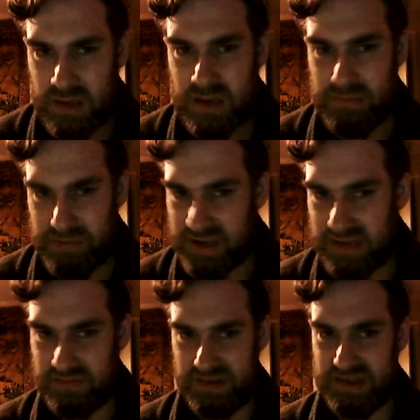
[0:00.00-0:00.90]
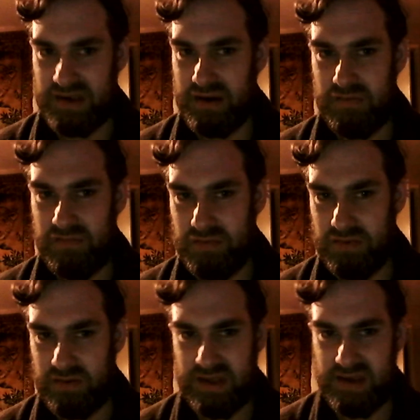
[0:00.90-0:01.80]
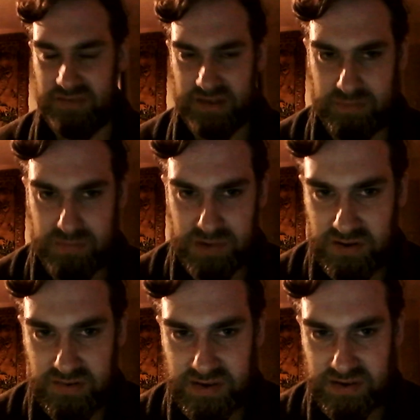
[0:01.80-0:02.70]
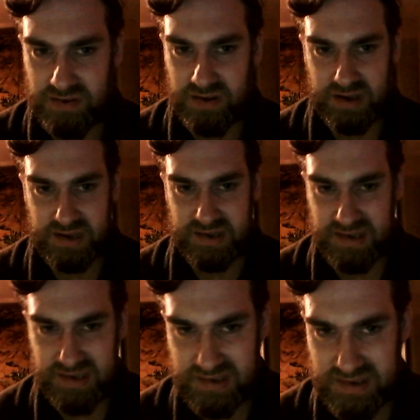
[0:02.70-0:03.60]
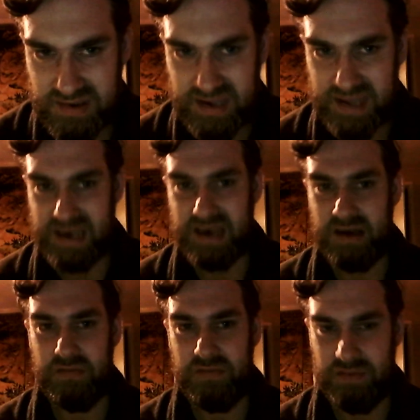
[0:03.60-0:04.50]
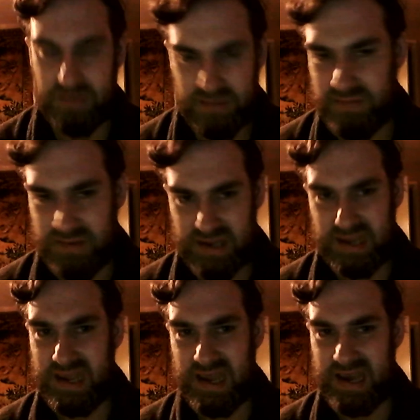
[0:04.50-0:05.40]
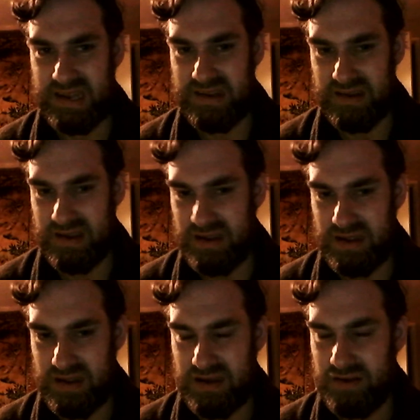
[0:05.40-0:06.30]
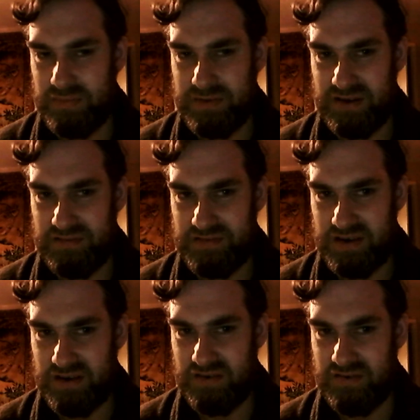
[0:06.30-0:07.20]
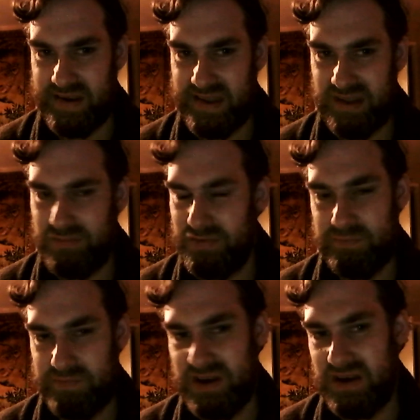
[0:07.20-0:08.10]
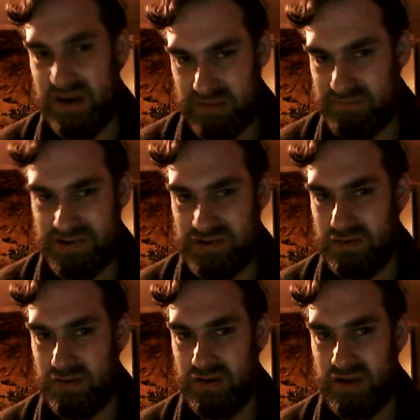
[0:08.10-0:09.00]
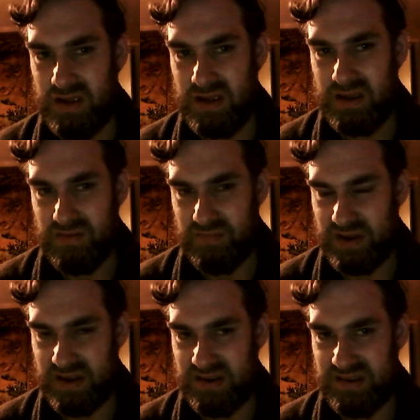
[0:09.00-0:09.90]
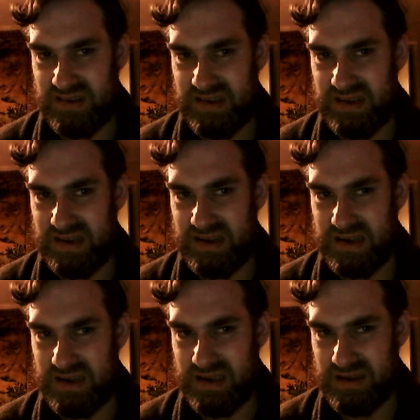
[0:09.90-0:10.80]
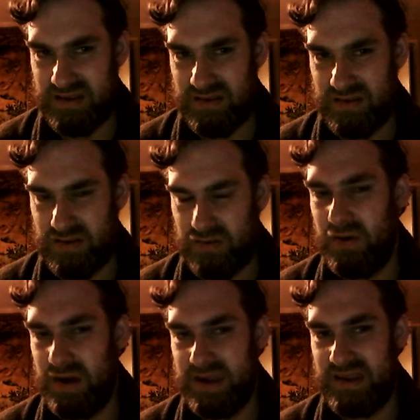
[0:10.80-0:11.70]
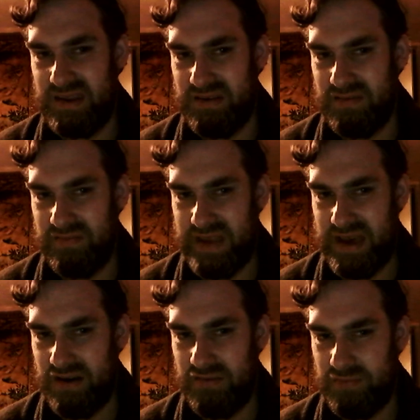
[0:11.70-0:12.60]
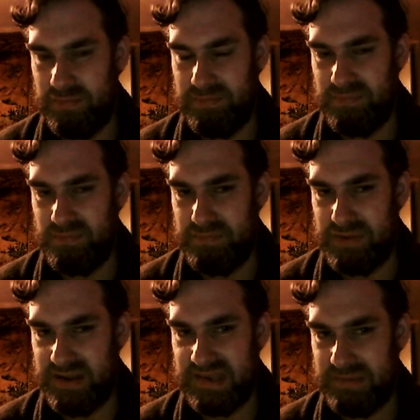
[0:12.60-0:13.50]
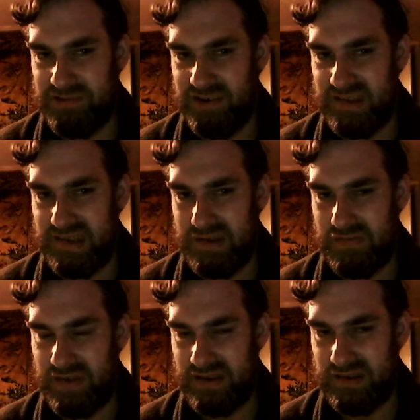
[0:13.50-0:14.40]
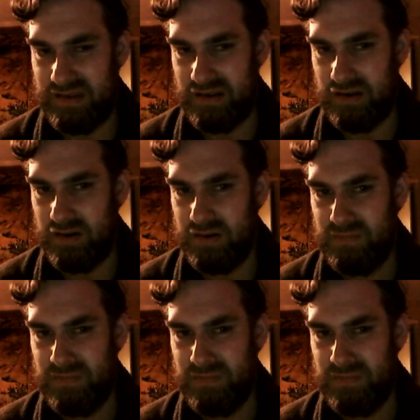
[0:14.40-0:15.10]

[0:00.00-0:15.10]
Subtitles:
But even so, I thought there was a mood to like scenes like that. I thought it had a little bit of a horror element, but I'm sure we're going to steer quite clear of that. I would be surprised if things got